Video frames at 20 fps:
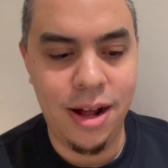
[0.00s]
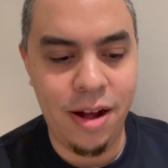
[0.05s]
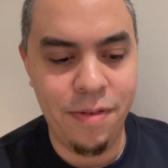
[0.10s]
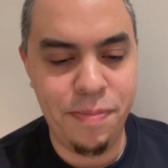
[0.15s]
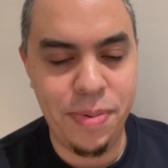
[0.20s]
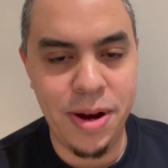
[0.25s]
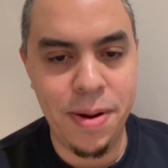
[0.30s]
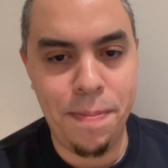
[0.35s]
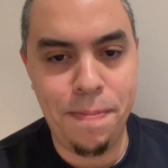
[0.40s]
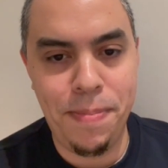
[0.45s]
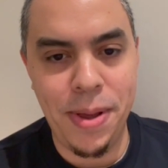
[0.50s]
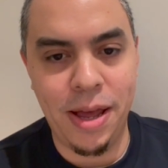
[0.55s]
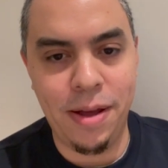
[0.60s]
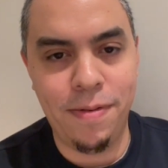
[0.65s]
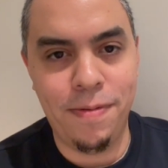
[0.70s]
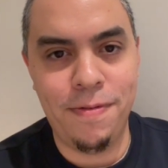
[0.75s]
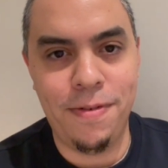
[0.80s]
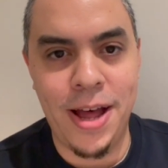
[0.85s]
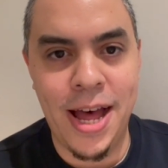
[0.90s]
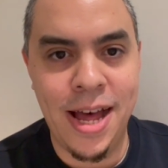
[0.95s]
I've been a big
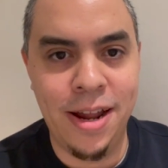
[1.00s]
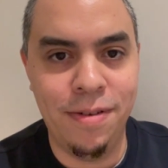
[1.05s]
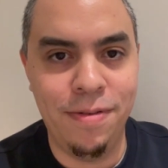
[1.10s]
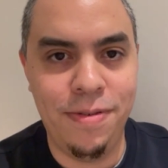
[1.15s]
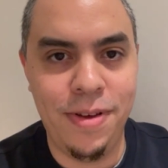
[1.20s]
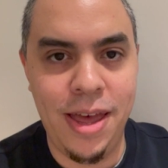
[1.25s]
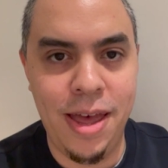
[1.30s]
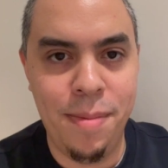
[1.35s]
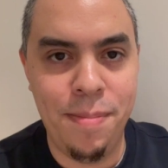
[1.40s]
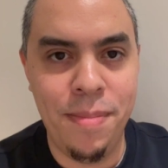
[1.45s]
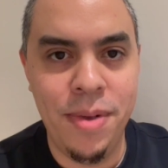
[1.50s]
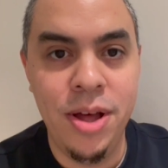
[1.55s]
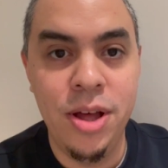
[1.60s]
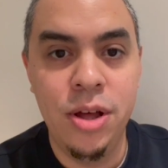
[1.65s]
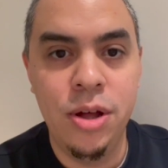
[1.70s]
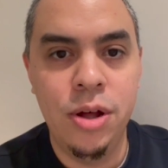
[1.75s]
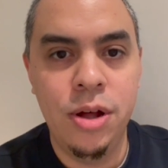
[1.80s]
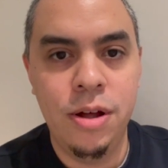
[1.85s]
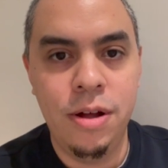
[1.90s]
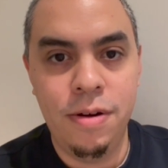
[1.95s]
fan of him
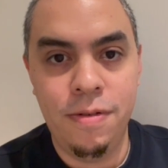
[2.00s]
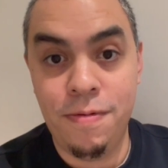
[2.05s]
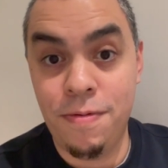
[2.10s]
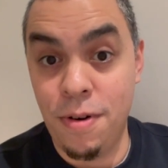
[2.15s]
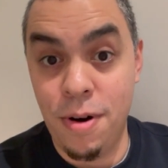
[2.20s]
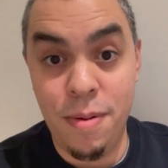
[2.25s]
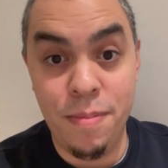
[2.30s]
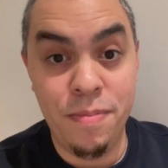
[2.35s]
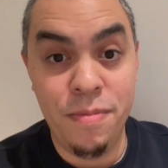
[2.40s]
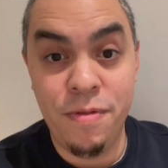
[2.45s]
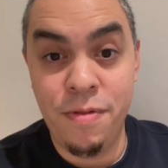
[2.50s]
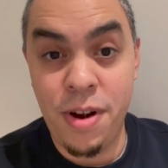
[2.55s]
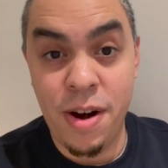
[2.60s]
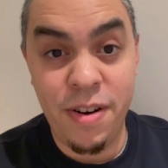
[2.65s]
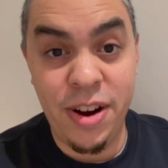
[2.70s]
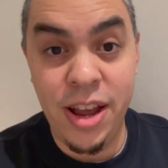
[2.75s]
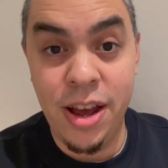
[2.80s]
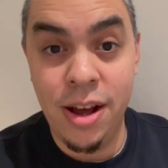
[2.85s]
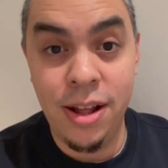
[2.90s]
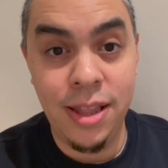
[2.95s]
from
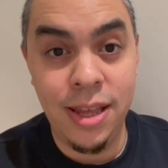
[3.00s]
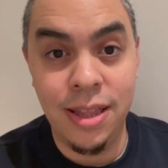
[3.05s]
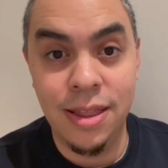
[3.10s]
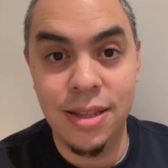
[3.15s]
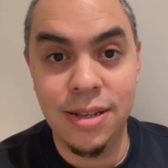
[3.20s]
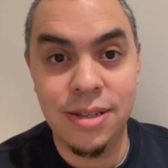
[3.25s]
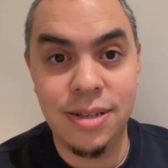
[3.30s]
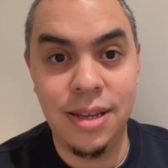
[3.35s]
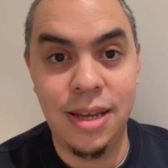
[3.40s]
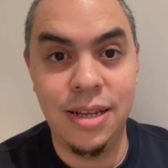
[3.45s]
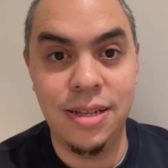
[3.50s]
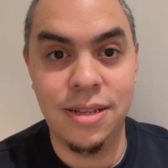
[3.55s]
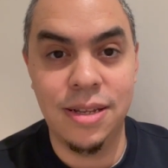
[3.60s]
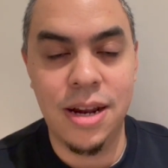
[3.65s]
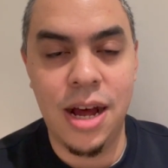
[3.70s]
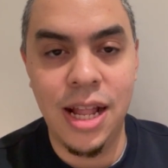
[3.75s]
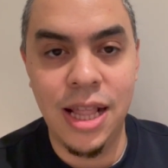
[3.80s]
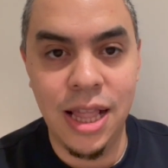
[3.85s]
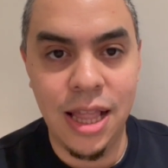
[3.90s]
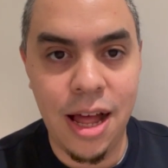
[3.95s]
very early in the season.
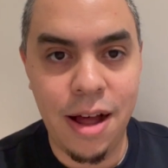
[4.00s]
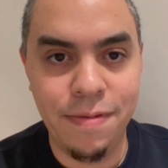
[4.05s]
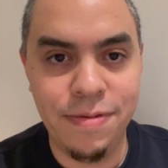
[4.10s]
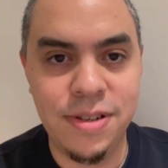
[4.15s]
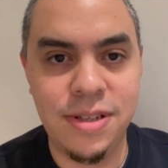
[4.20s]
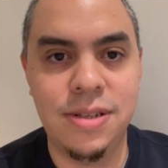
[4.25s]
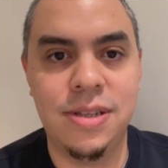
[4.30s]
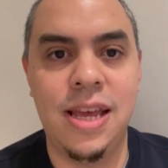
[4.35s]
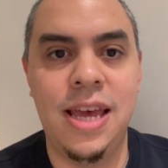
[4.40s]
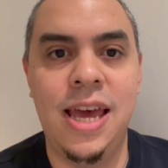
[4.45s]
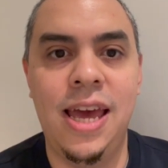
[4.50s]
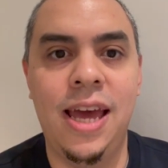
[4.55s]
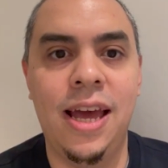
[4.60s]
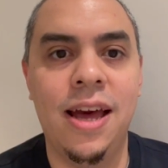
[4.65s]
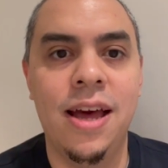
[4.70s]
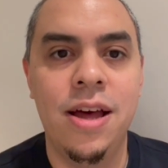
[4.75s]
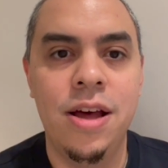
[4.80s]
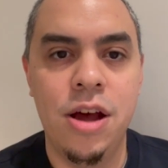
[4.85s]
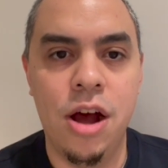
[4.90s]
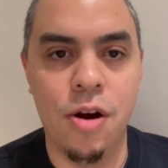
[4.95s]
I love
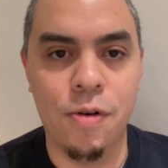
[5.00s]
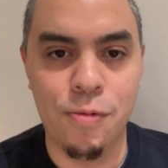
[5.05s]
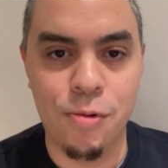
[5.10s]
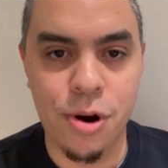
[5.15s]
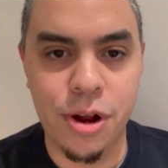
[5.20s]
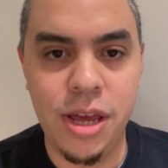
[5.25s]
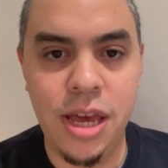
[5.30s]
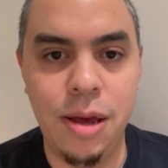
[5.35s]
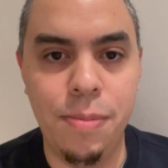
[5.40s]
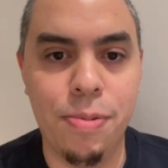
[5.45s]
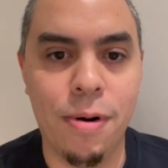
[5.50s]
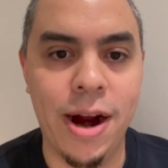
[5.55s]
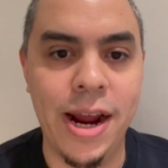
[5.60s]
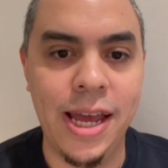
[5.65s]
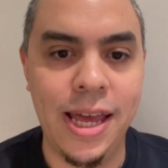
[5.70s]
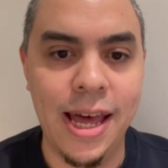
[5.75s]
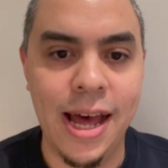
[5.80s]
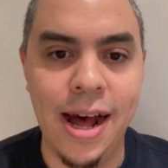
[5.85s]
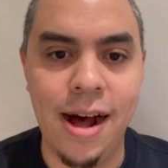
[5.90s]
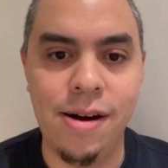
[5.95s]
seeing a rookie
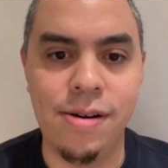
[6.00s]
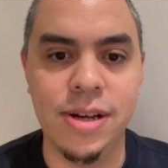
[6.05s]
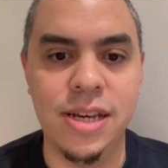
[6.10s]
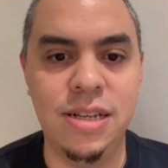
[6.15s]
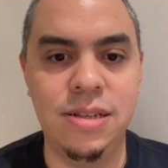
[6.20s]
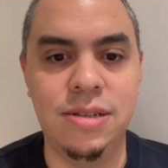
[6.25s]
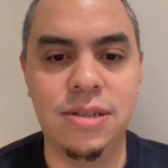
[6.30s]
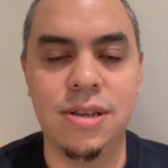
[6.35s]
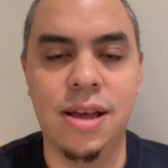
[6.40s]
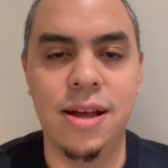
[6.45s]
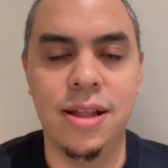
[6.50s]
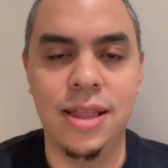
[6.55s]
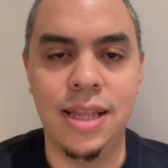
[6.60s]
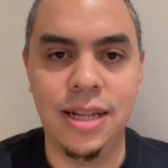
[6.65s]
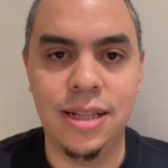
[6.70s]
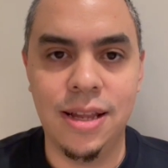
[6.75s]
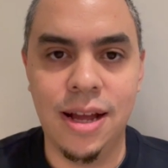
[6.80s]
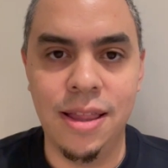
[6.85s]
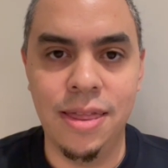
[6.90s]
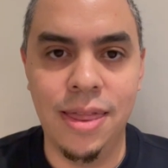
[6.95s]
break out. He's certainly
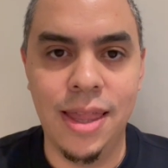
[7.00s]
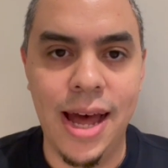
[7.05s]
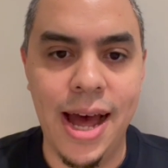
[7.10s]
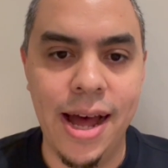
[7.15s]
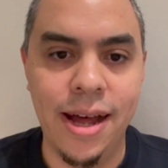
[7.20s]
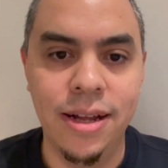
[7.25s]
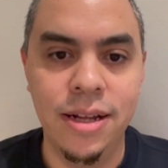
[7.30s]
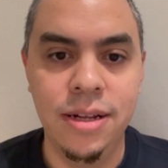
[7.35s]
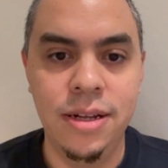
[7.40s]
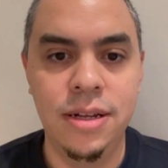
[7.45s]
done that.